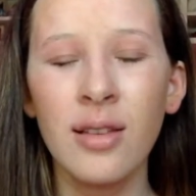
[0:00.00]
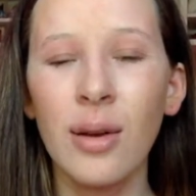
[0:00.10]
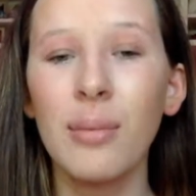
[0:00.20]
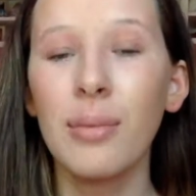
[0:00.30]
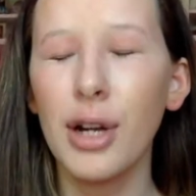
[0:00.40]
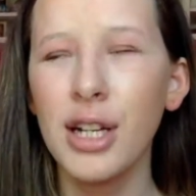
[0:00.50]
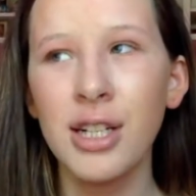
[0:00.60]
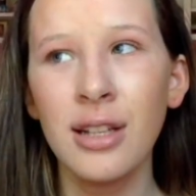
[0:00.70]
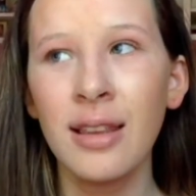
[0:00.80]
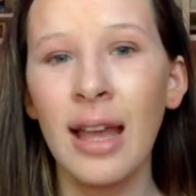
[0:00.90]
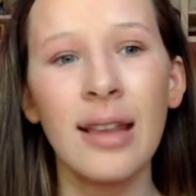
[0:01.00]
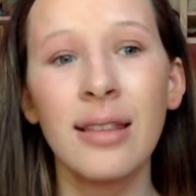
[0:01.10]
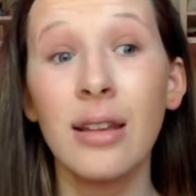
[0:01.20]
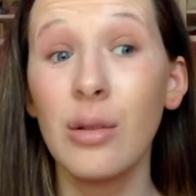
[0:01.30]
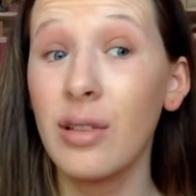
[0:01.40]
so I'm pretty sure this has
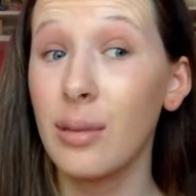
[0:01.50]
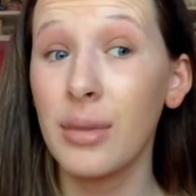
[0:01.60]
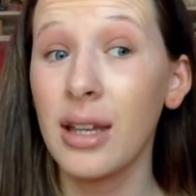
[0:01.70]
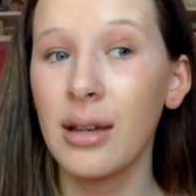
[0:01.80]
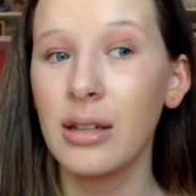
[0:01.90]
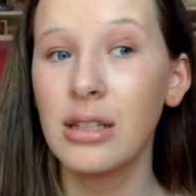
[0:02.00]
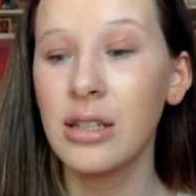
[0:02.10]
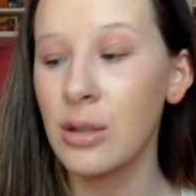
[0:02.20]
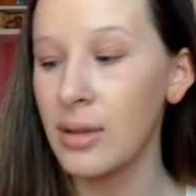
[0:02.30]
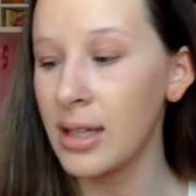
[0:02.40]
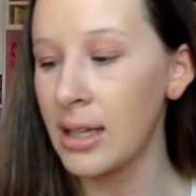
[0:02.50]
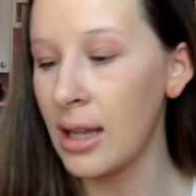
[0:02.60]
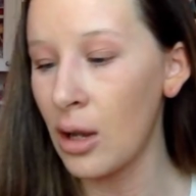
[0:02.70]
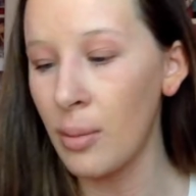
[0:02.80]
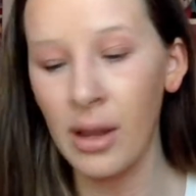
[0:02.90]
to do with something to do with
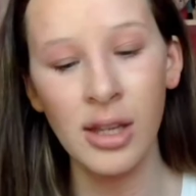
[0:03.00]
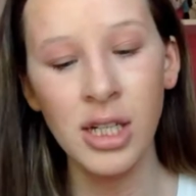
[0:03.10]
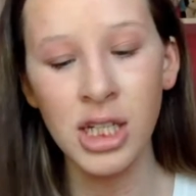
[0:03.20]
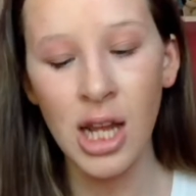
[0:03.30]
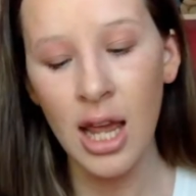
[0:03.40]
nail polish.